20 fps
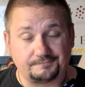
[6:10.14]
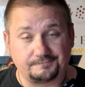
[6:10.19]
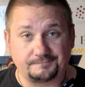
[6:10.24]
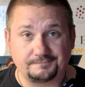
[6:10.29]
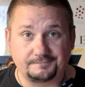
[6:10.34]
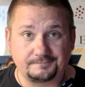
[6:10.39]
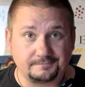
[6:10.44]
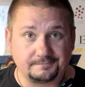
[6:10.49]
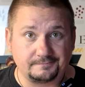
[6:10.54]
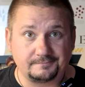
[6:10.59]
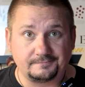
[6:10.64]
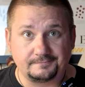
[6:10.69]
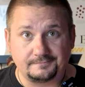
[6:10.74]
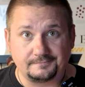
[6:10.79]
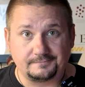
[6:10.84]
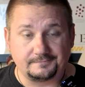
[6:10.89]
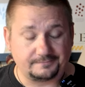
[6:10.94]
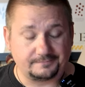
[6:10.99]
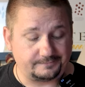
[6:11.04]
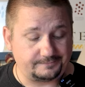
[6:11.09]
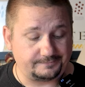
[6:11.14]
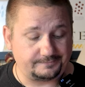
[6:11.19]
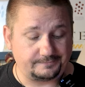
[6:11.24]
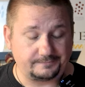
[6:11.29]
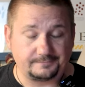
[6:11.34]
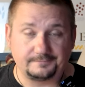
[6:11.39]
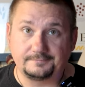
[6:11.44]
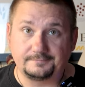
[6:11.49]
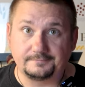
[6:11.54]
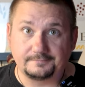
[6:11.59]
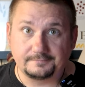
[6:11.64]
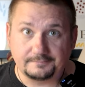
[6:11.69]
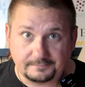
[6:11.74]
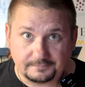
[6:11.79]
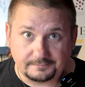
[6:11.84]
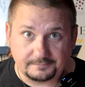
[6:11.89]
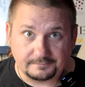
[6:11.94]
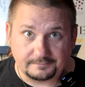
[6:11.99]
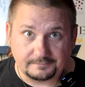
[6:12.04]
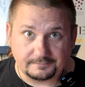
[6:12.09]

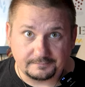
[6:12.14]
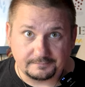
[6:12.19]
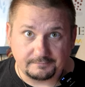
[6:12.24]
No one is speaking in this clip.